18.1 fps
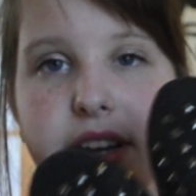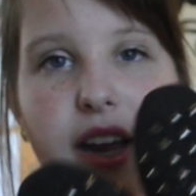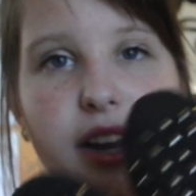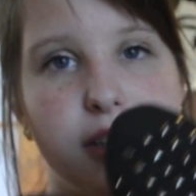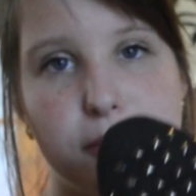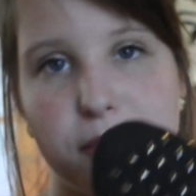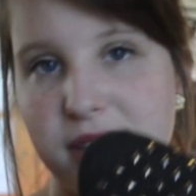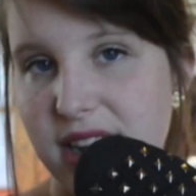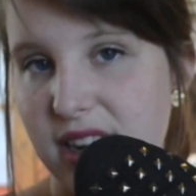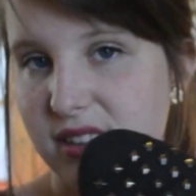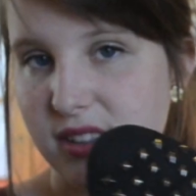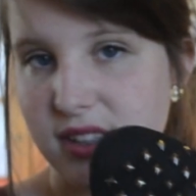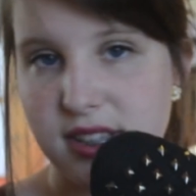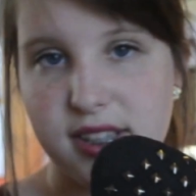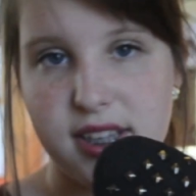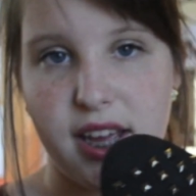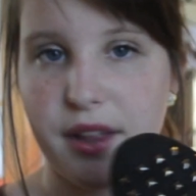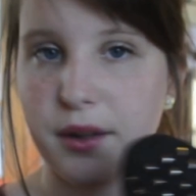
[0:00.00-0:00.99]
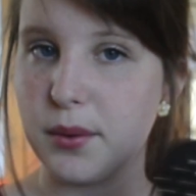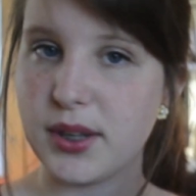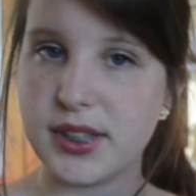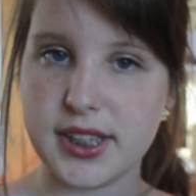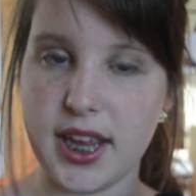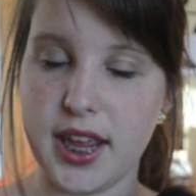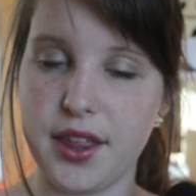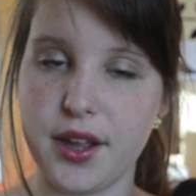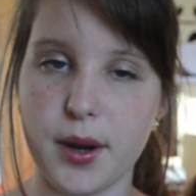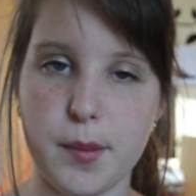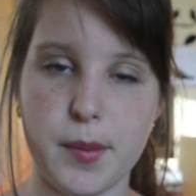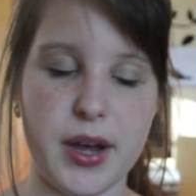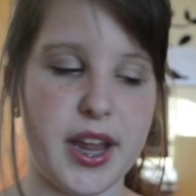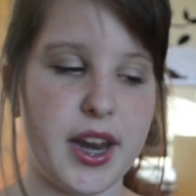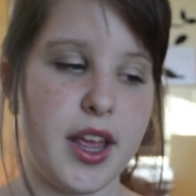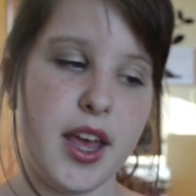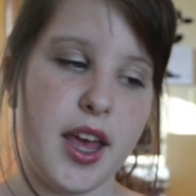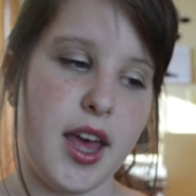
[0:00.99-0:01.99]
not as pronounced as the other ones either,
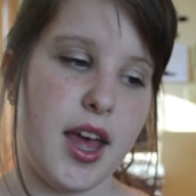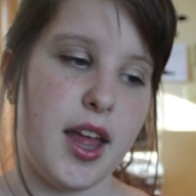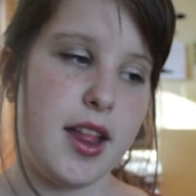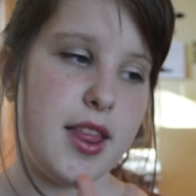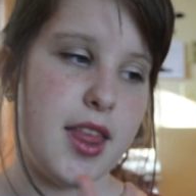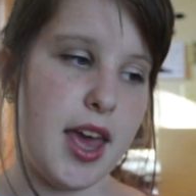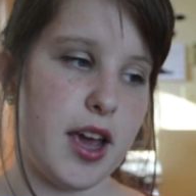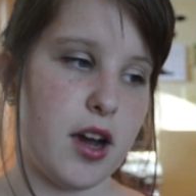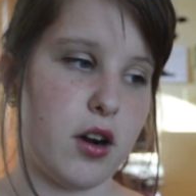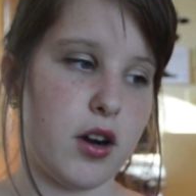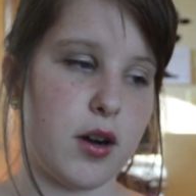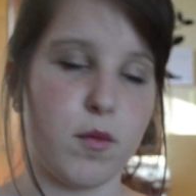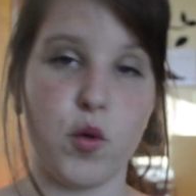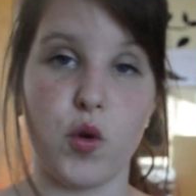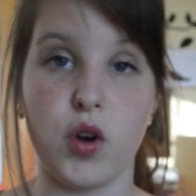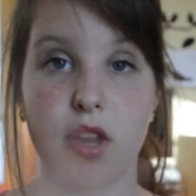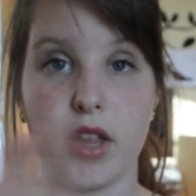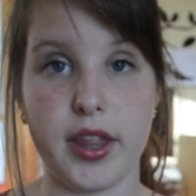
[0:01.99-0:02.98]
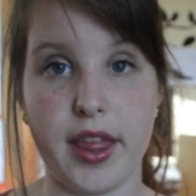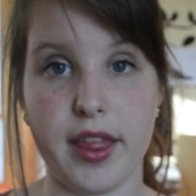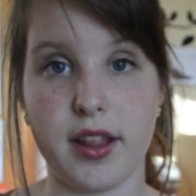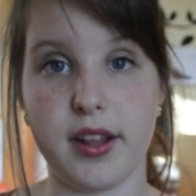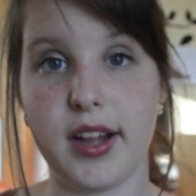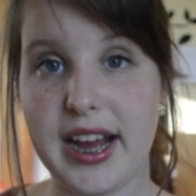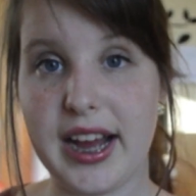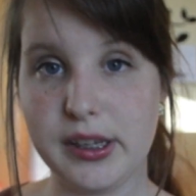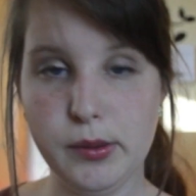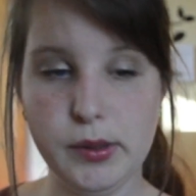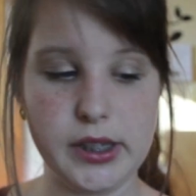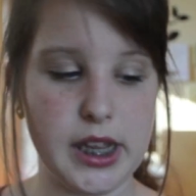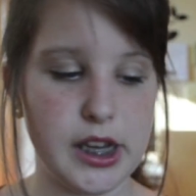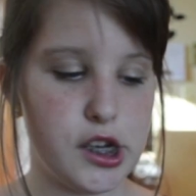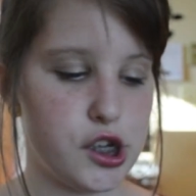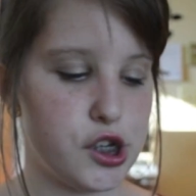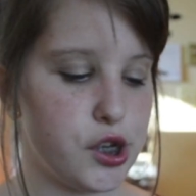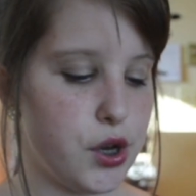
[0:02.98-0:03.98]
but they are more than the last ones
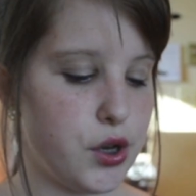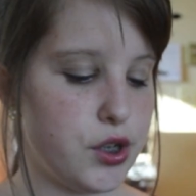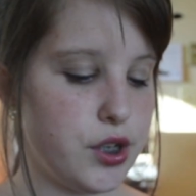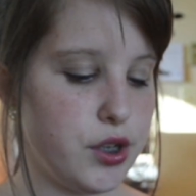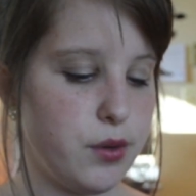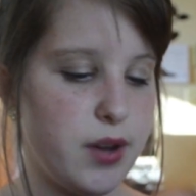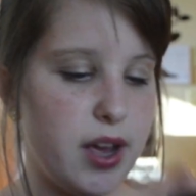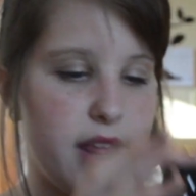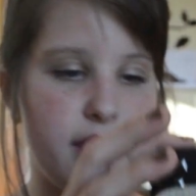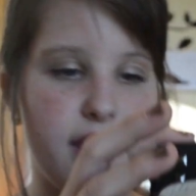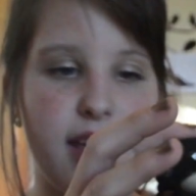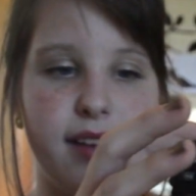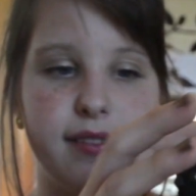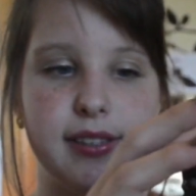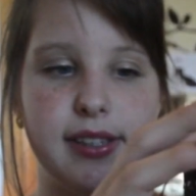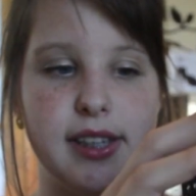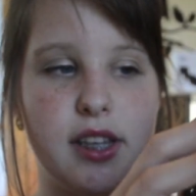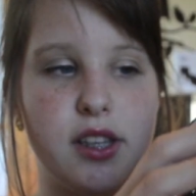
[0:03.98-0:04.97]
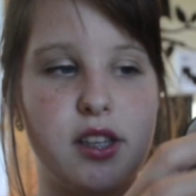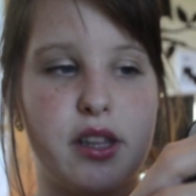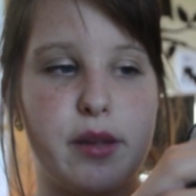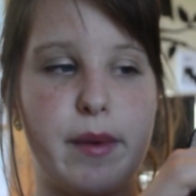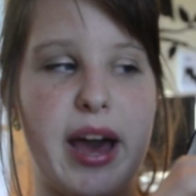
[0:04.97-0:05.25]
I just showed you, and they have studs on the